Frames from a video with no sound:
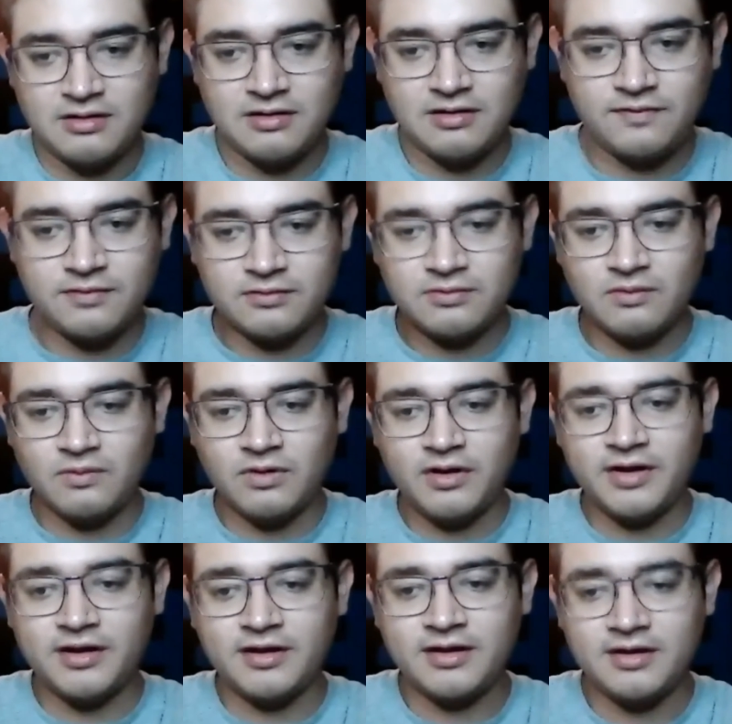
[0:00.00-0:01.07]
If you're too
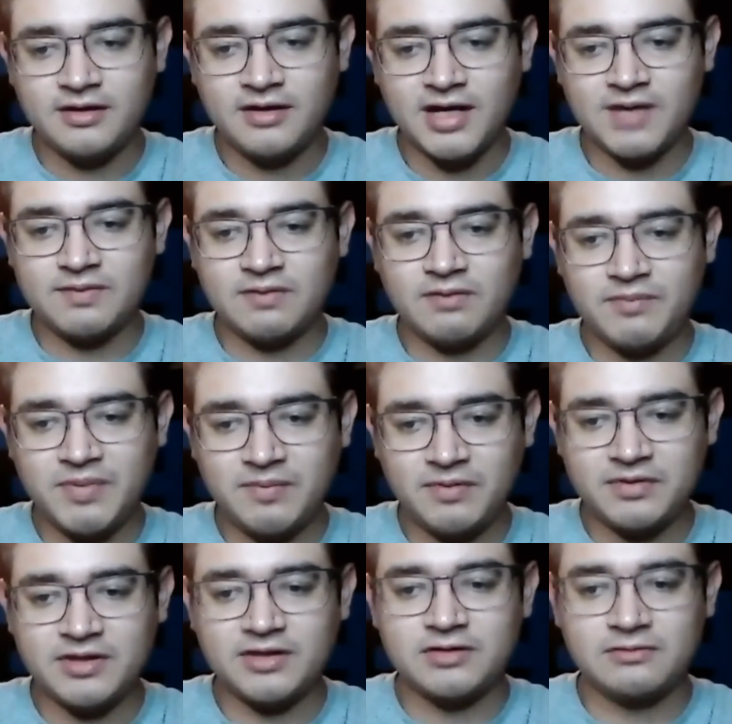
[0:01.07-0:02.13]
worried about what people
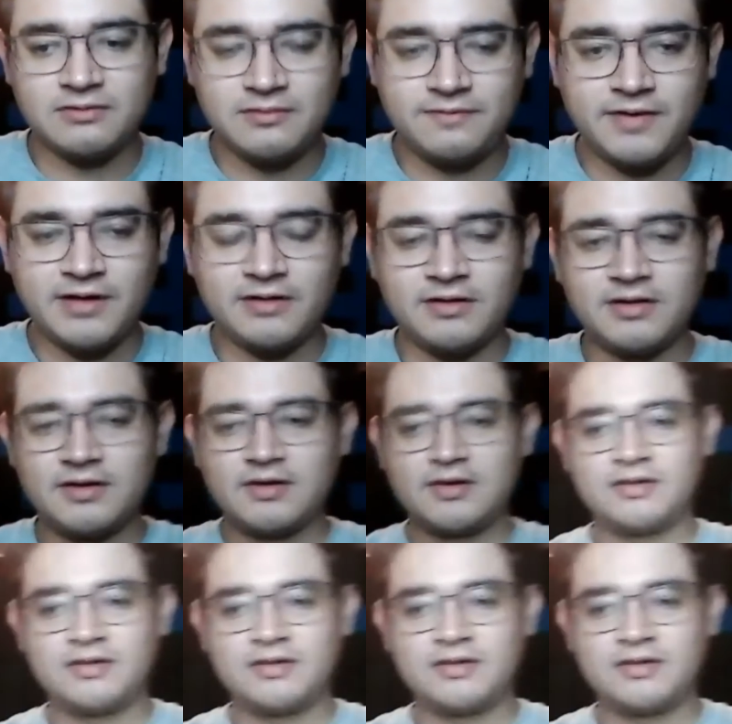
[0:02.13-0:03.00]
think, you will fail.